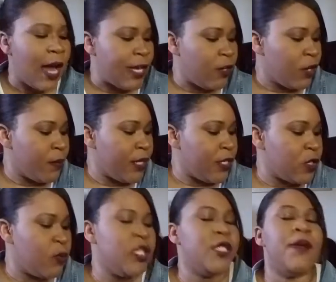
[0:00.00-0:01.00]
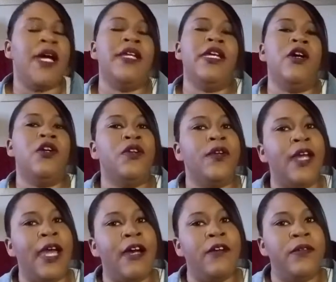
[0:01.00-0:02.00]
I normally switch my
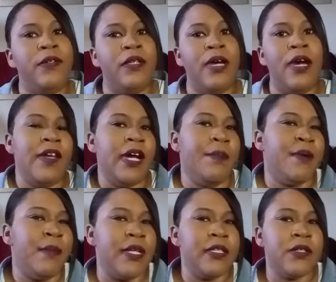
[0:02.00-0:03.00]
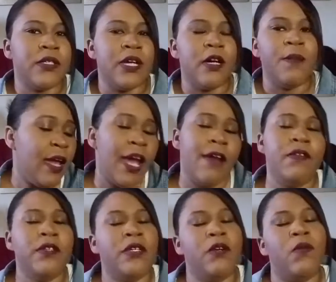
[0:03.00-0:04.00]
deodorant out a couple months or so.
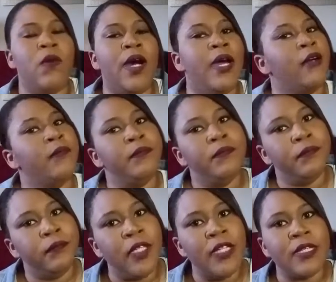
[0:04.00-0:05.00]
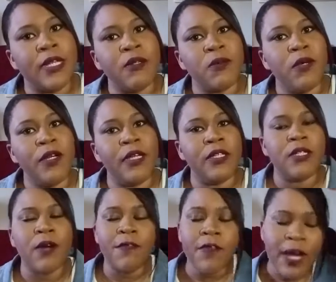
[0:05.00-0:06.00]
After a certain while, it stops working.
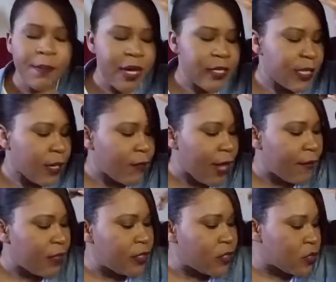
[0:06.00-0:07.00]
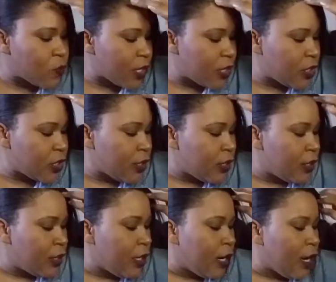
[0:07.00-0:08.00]
So I find myself having to switch
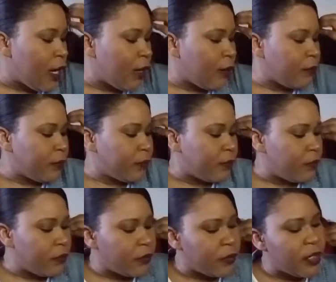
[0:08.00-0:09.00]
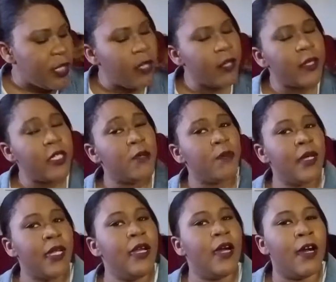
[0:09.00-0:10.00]
deodorants
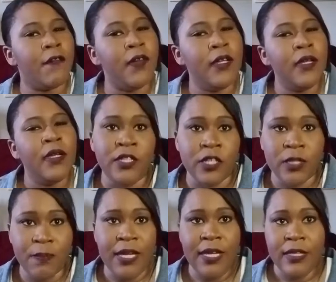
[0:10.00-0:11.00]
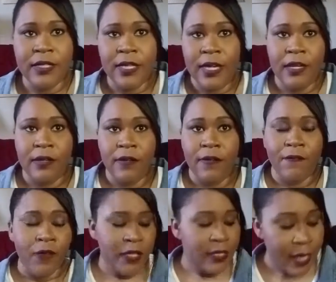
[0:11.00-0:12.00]
pretty often. It just means that
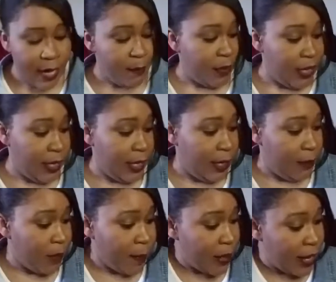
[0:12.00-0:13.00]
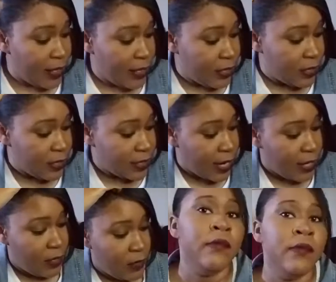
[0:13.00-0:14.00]
for the time being, my body has
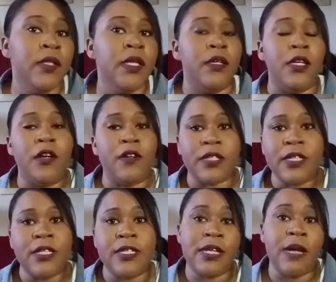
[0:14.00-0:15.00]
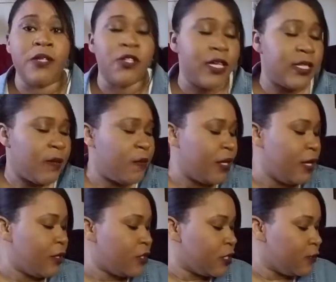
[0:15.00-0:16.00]
decided, you know, it's time to try something
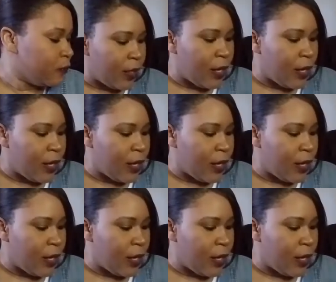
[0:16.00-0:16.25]
else.